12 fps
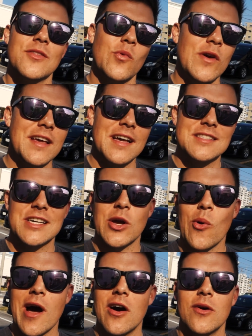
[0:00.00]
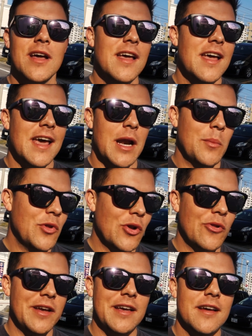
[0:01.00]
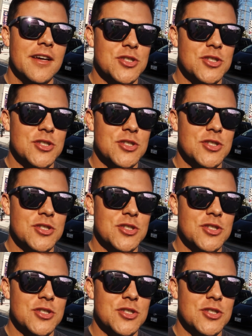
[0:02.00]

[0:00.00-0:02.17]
On the weekends I go out and I'm literally